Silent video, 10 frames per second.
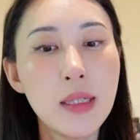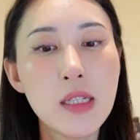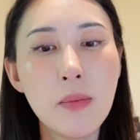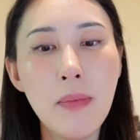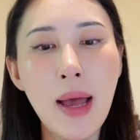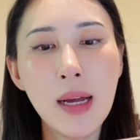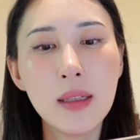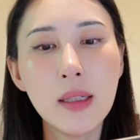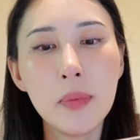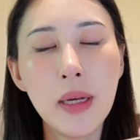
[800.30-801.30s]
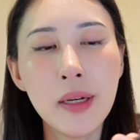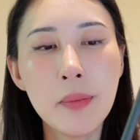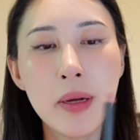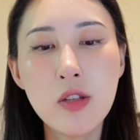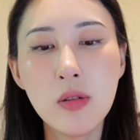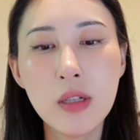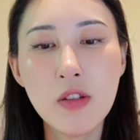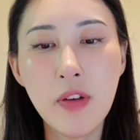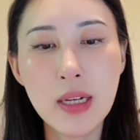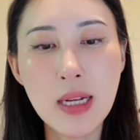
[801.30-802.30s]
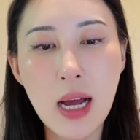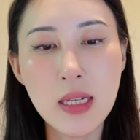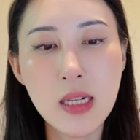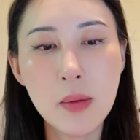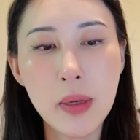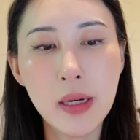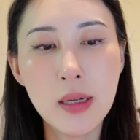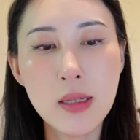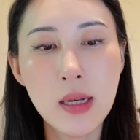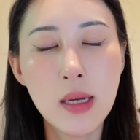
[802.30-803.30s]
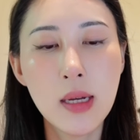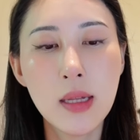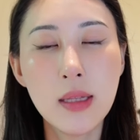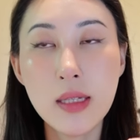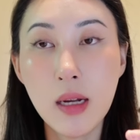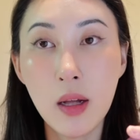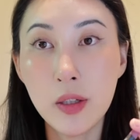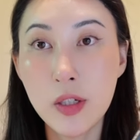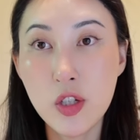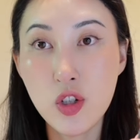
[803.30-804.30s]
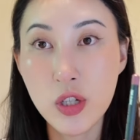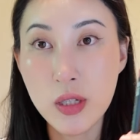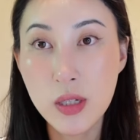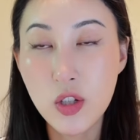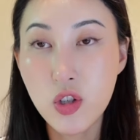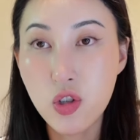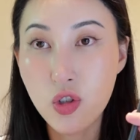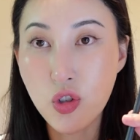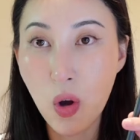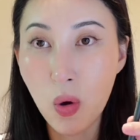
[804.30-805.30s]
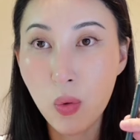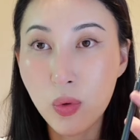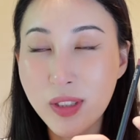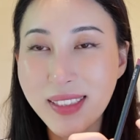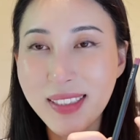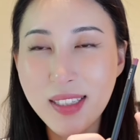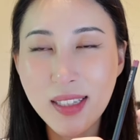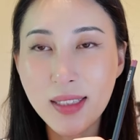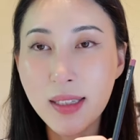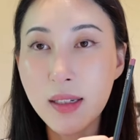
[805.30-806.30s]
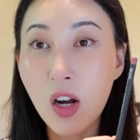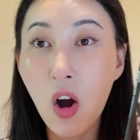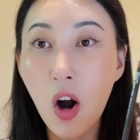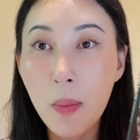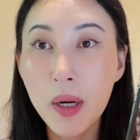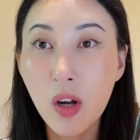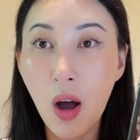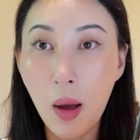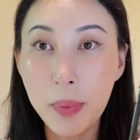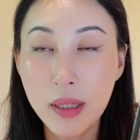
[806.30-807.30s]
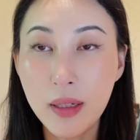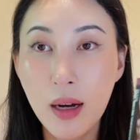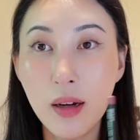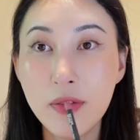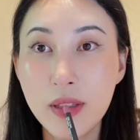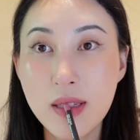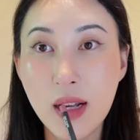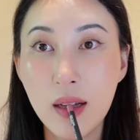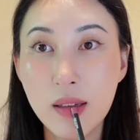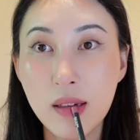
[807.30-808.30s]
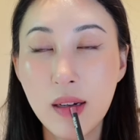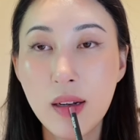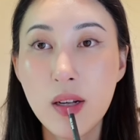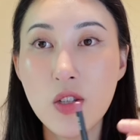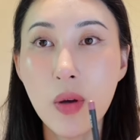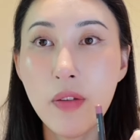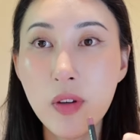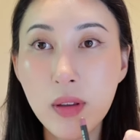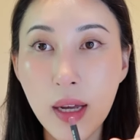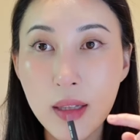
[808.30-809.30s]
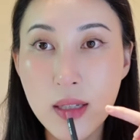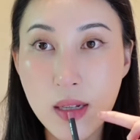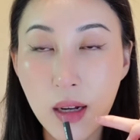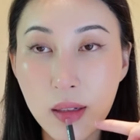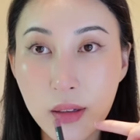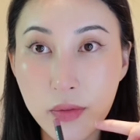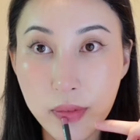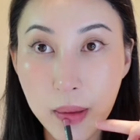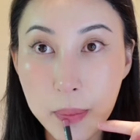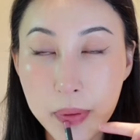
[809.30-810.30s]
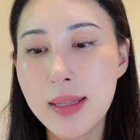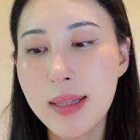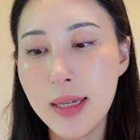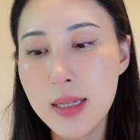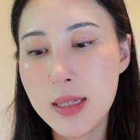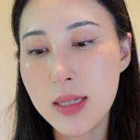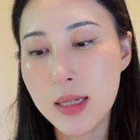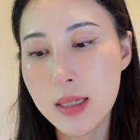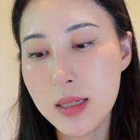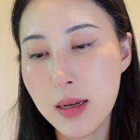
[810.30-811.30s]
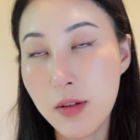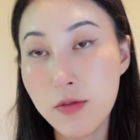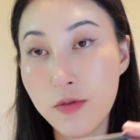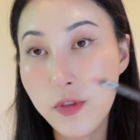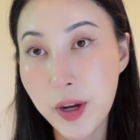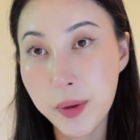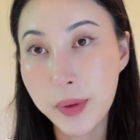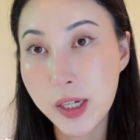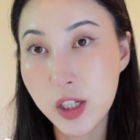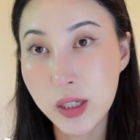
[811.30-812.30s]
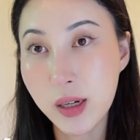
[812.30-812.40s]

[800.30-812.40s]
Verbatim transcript: This MAC lip liner pencil is fantastic because this color is just so carbon copy of this color. So if you like this color of lip, this is a very good